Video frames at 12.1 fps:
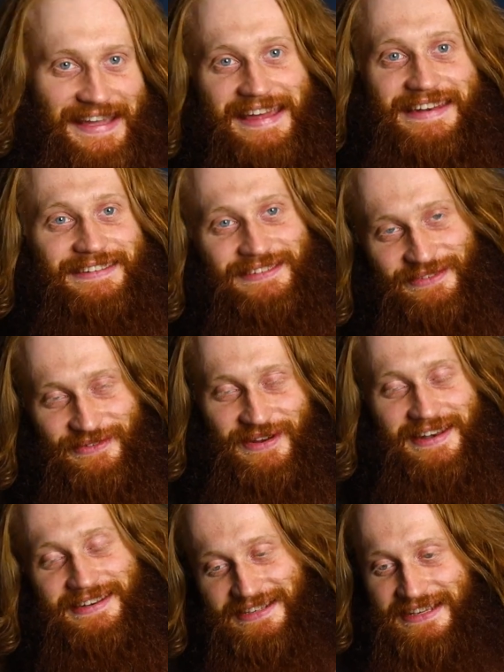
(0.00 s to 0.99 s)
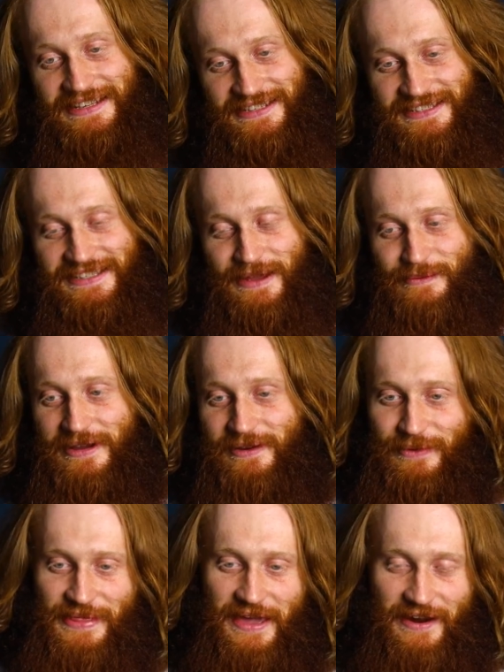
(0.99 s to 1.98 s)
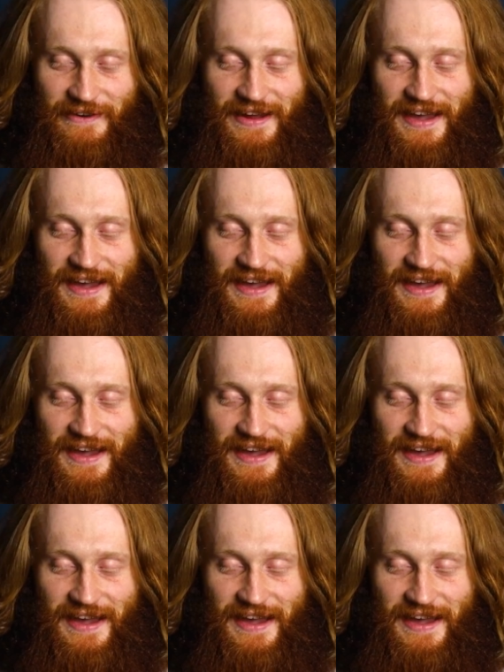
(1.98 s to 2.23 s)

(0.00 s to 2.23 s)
and when in December when they